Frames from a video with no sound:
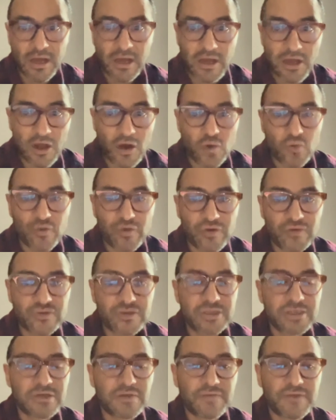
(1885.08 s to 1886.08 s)
Low
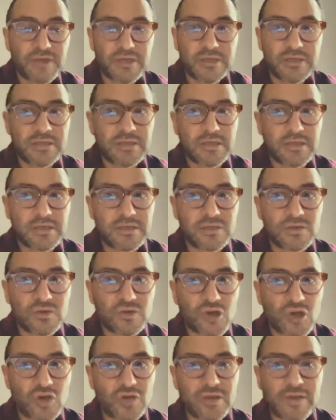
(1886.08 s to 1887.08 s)
doses of disease do
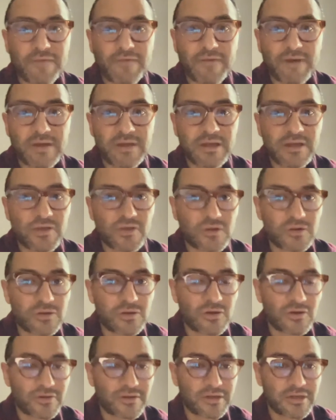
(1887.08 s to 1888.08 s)
not affect adult
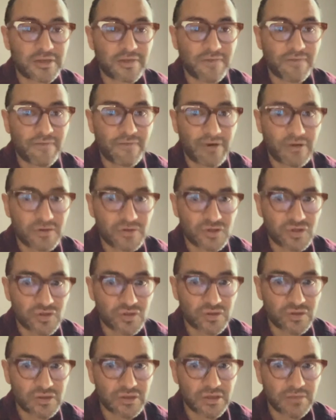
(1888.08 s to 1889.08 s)
cognitive
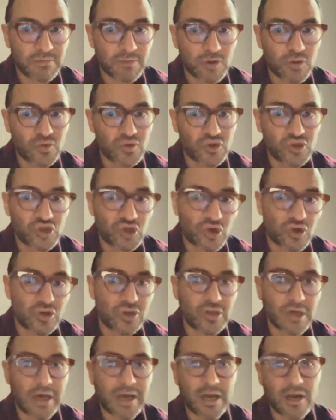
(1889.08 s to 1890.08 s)
functions in both
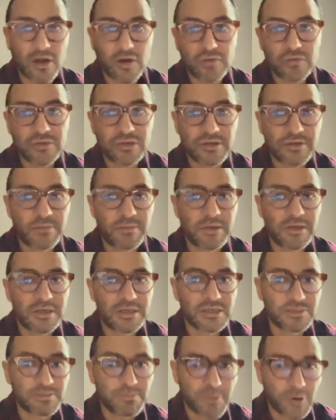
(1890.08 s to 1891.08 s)
short and long-term
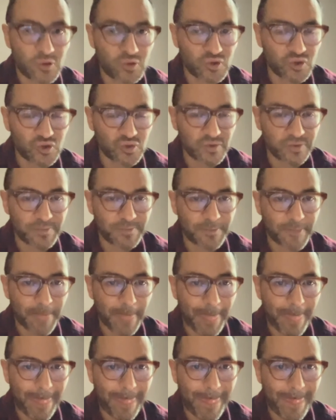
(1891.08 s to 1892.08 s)
exposure.
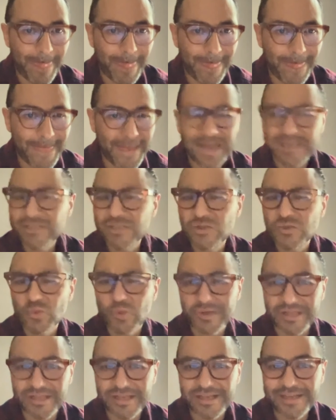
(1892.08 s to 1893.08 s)
That's
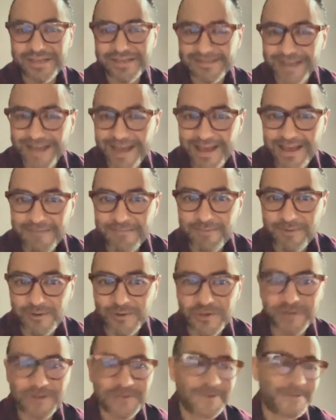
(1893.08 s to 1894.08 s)
what they say, but